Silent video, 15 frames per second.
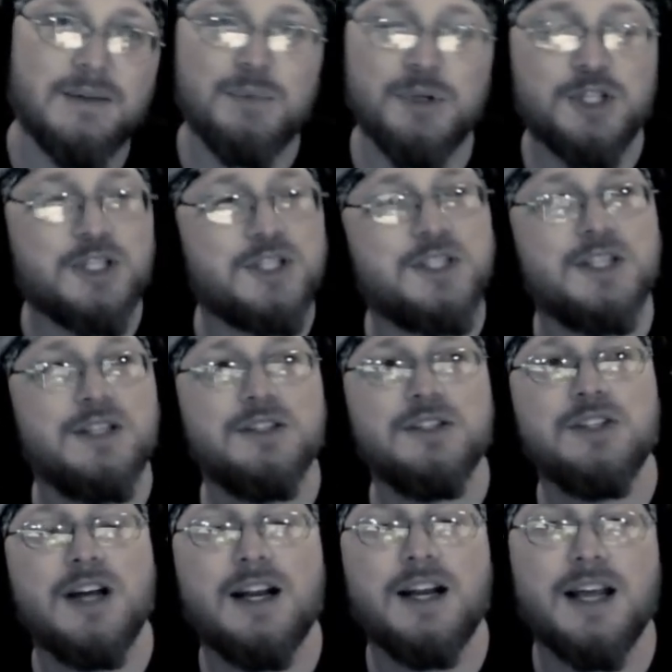But she still is
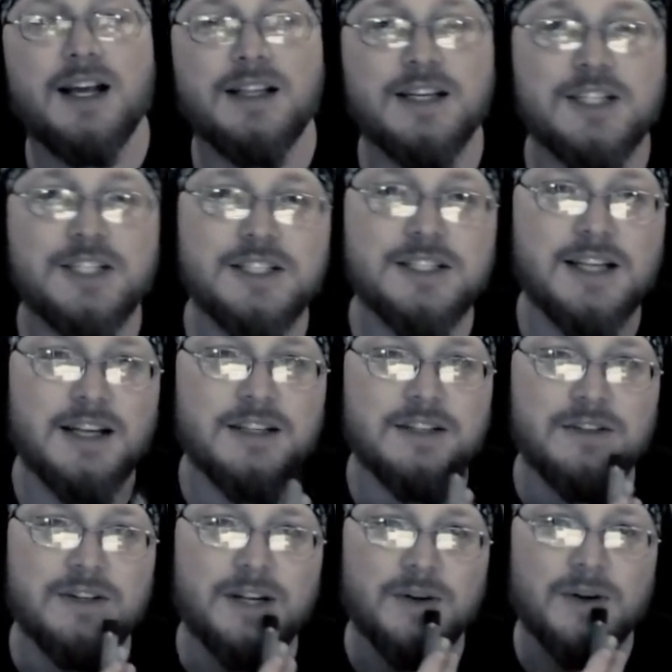trying to act like she's not
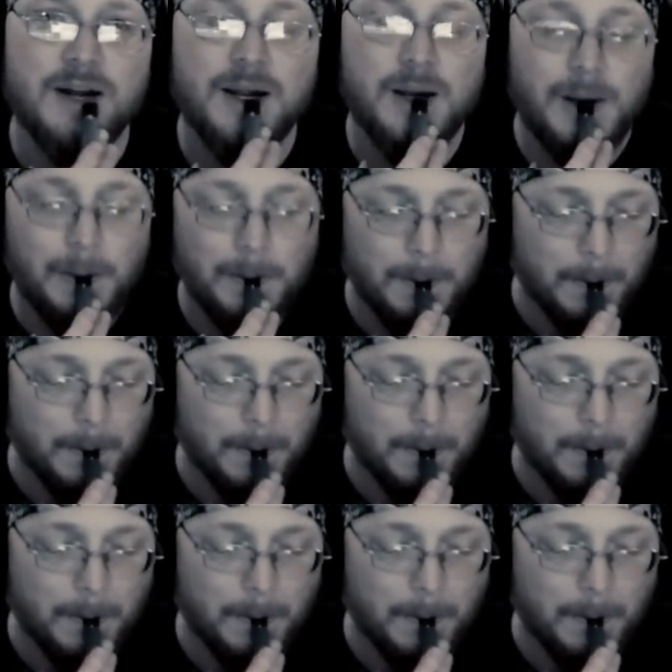doing it, right?